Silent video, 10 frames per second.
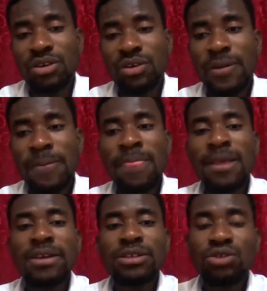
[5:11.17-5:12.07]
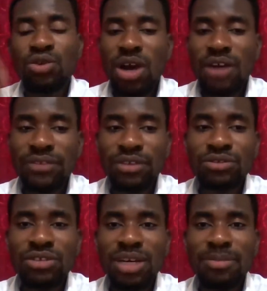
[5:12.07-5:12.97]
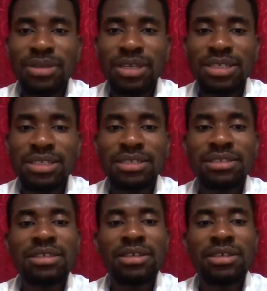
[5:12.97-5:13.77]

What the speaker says: Okay, so after you do the application,